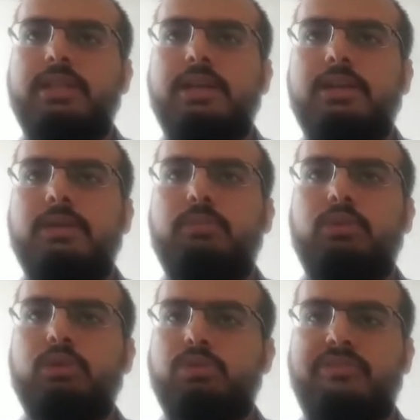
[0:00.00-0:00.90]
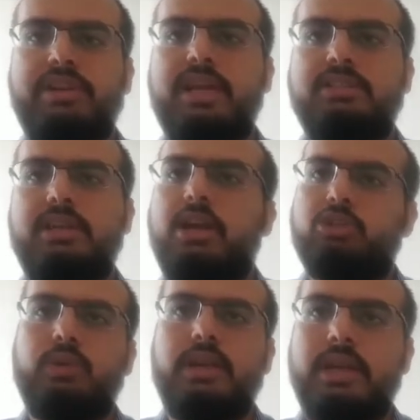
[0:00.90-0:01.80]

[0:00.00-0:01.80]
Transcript: The Indian bowlers were fantastic. Ashwin,